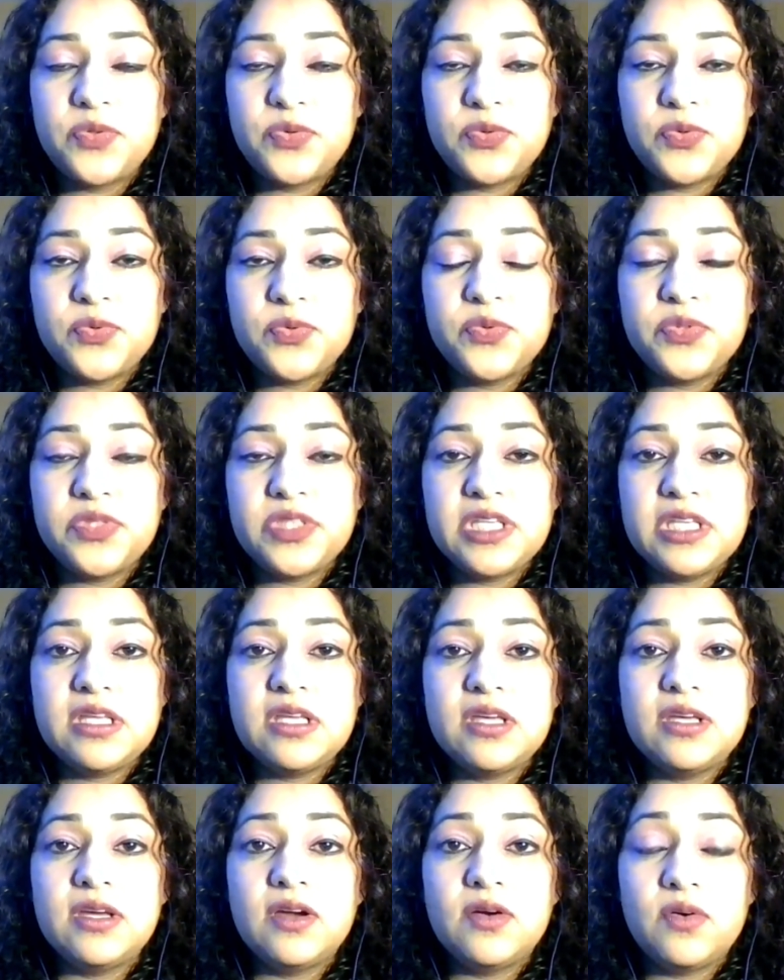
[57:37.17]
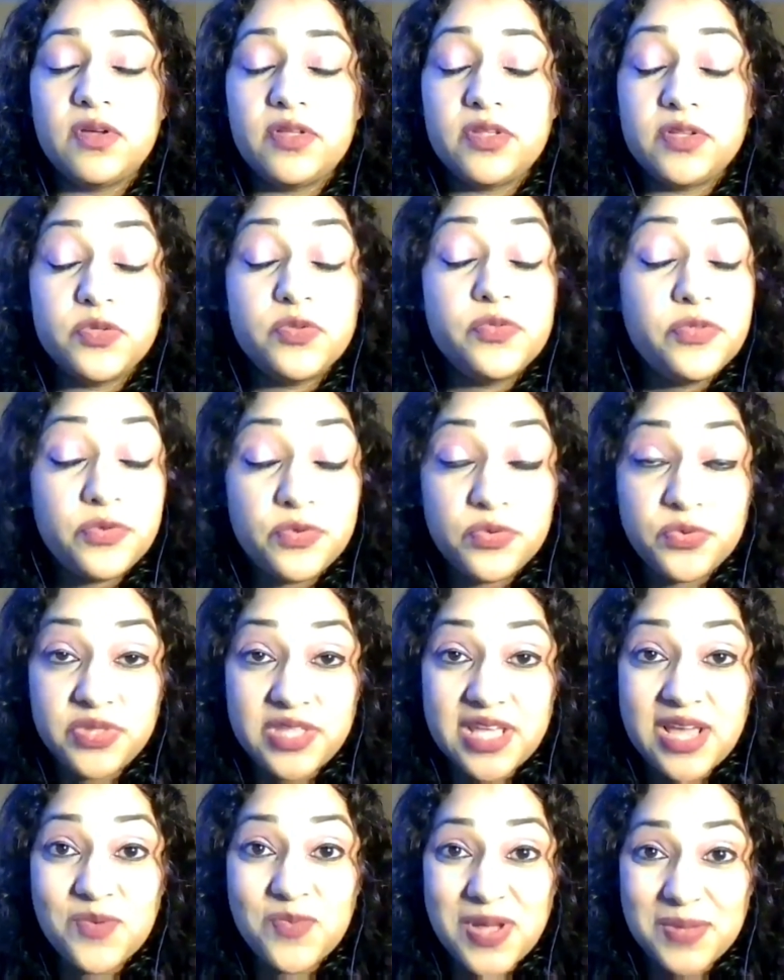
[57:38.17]
through
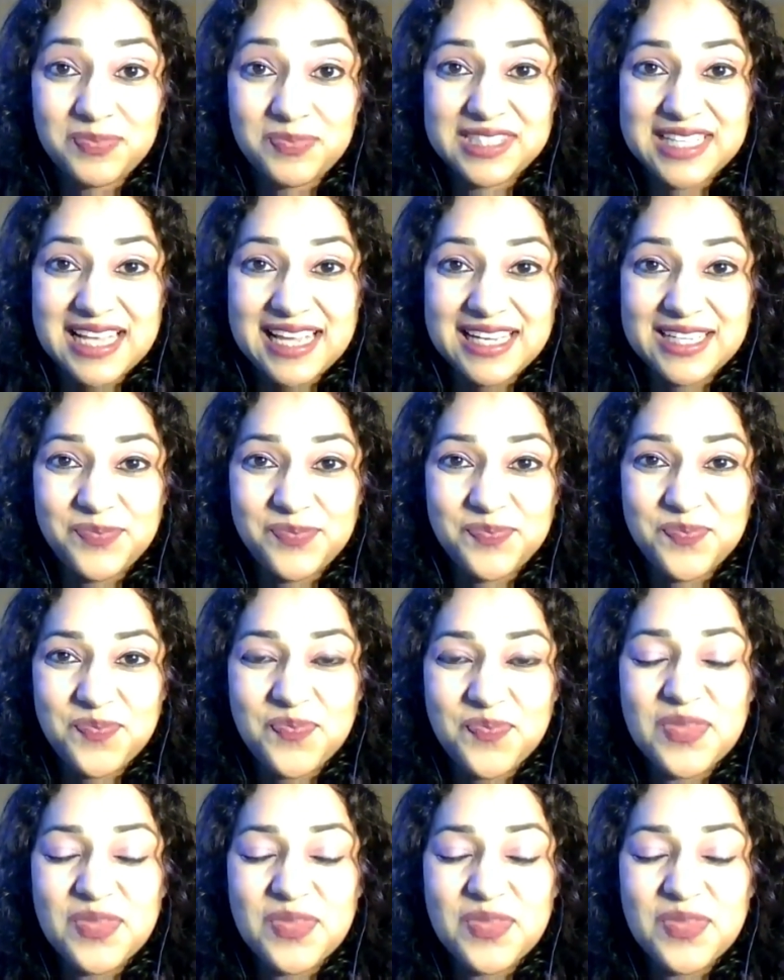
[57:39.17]
their website.